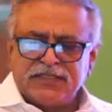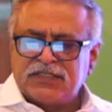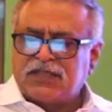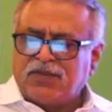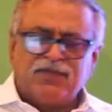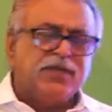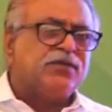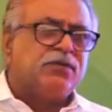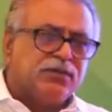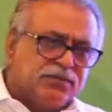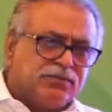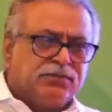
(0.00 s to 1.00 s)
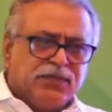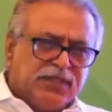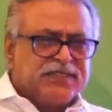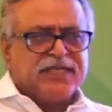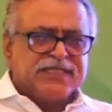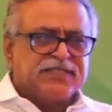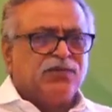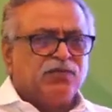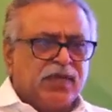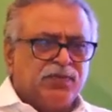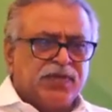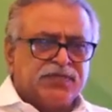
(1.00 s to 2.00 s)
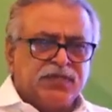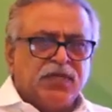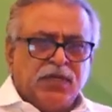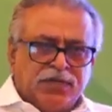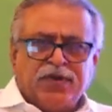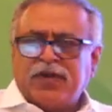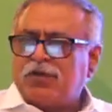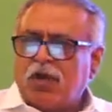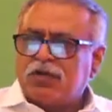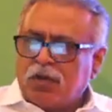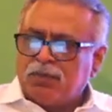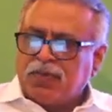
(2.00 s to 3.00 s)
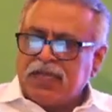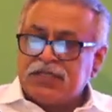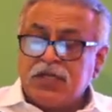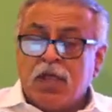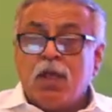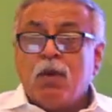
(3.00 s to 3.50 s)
is less than 1%, drug non-compliance.